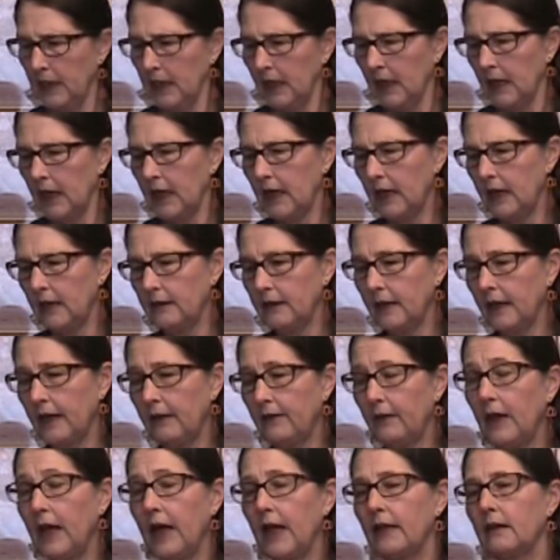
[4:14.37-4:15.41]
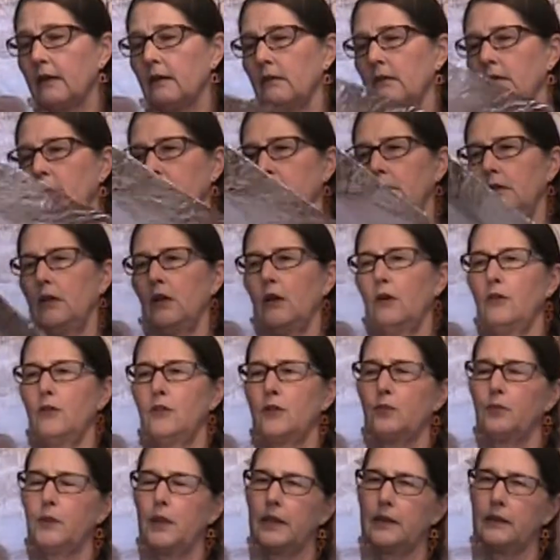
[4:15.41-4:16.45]
And that
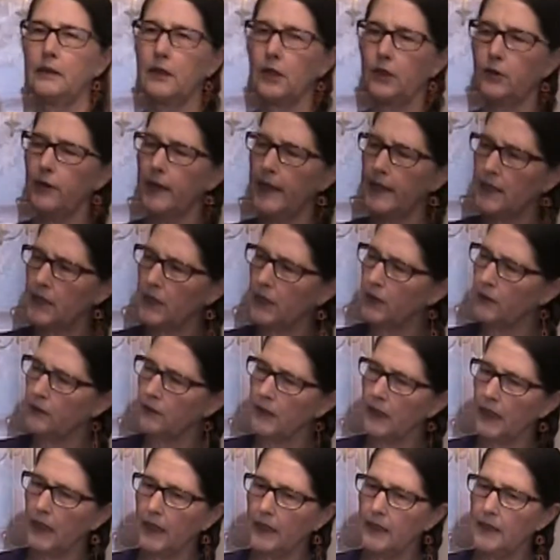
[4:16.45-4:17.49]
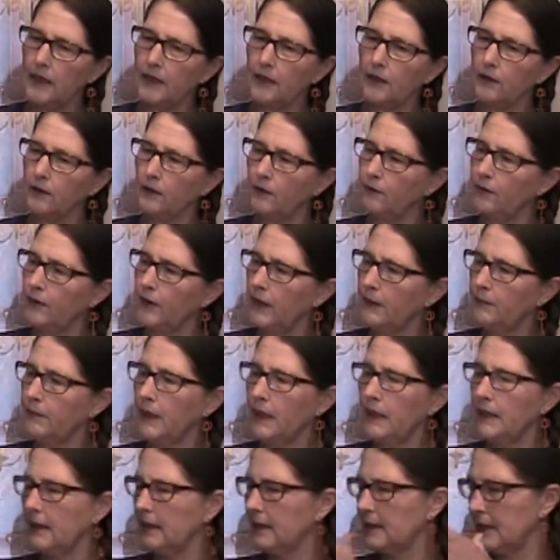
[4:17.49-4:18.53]
goes with the crest here that I did on the front, but
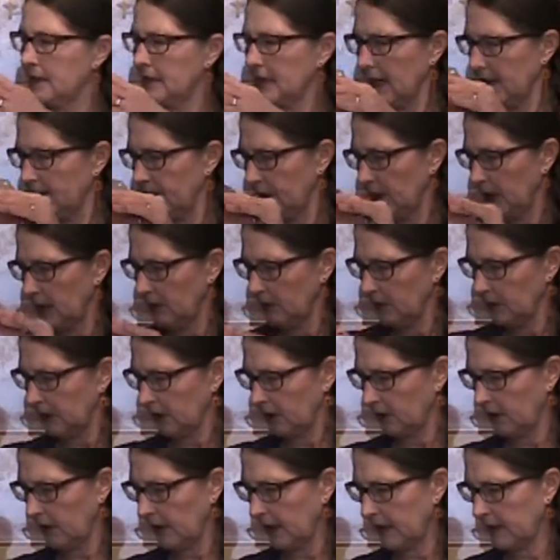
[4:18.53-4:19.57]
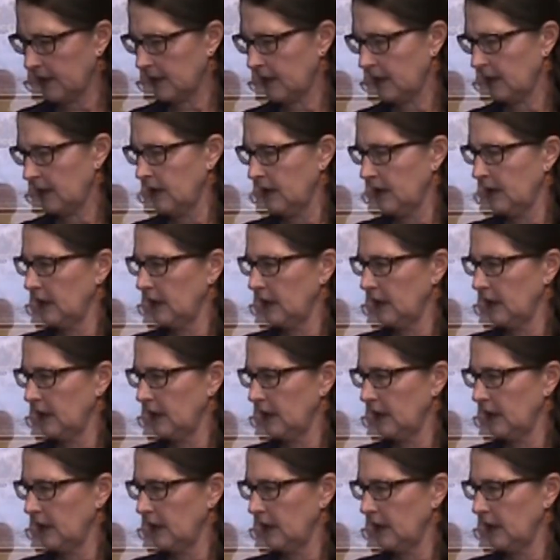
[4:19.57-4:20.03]
I did the same thing with the crest.